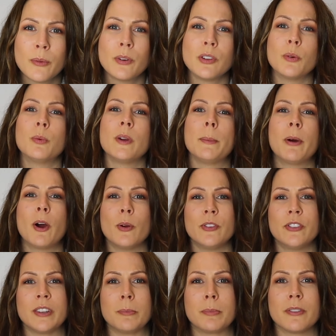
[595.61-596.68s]
or your web
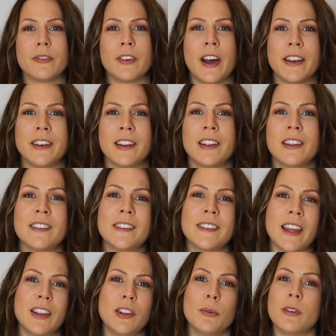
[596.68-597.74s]
hosting provider,
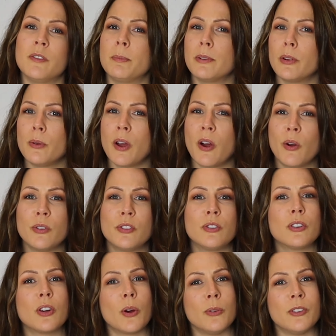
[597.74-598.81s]
say you're with Bluehost
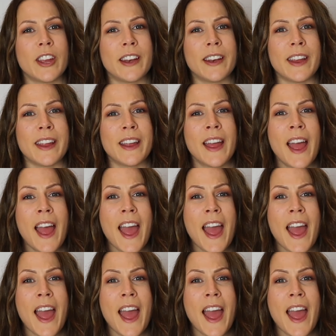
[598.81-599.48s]
or GoDaddy,